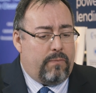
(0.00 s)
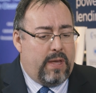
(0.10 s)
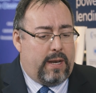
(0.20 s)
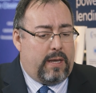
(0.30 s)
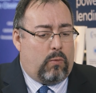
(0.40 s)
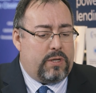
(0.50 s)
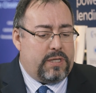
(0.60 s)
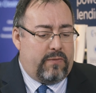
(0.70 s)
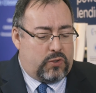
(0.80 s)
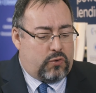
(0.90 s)
that it
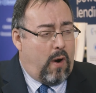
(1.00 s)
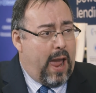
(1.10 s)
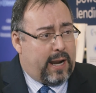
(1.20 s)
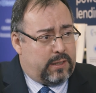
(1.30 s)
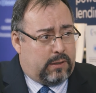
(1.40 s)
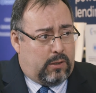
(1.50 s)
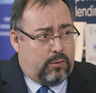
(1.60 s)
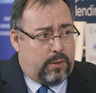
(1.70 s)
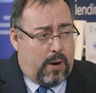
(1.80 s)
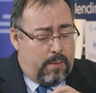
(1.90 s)
wasn't even tracked in the
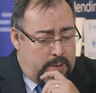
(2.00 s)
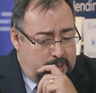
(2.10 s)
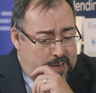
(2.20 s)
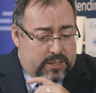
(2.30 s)
loan department,